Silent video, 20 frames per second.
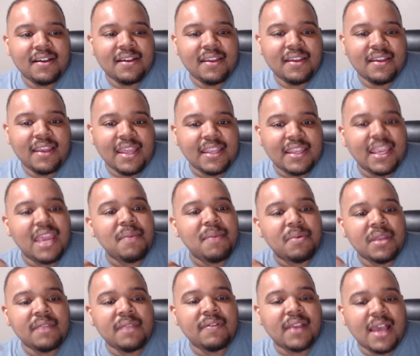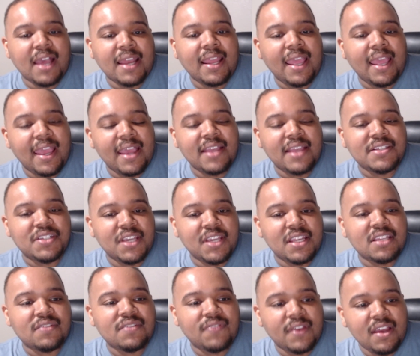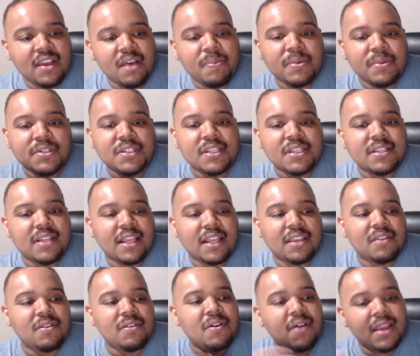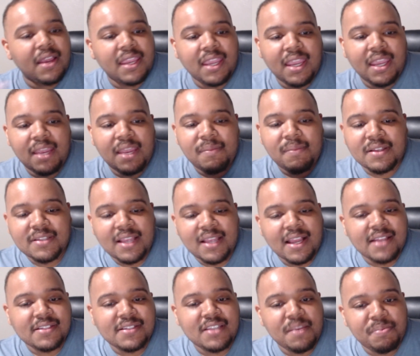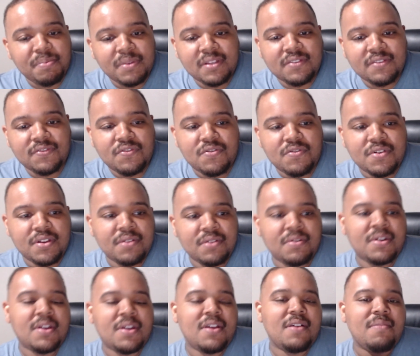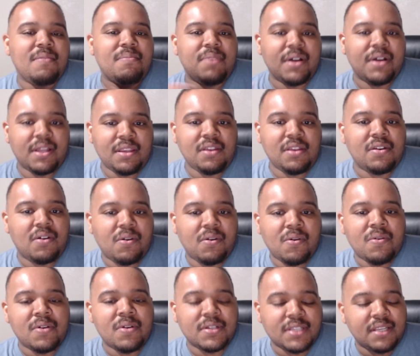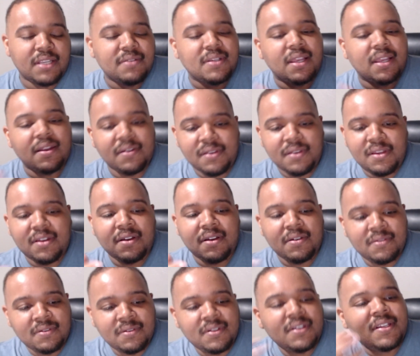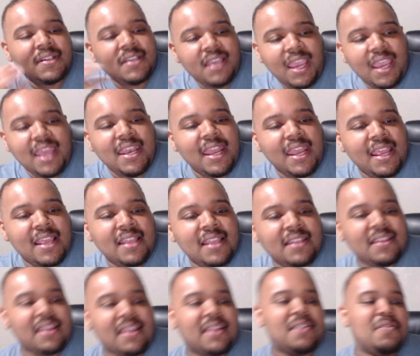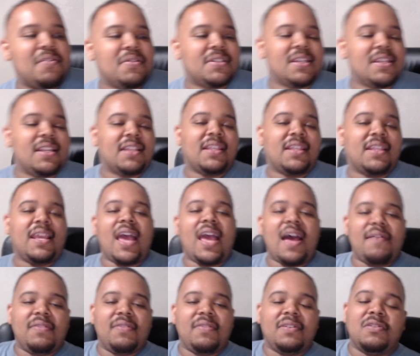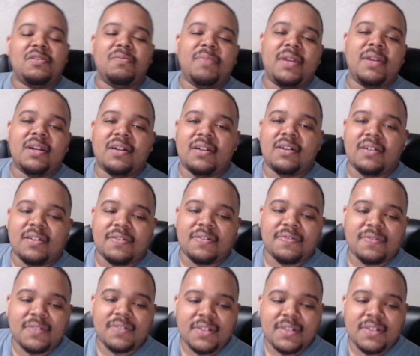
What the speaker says: and Gabriel even kind of asked Jadis for help, and she's like, I came, I got sympathies for you, but of course, and he's like, and you can see that they have a little bit of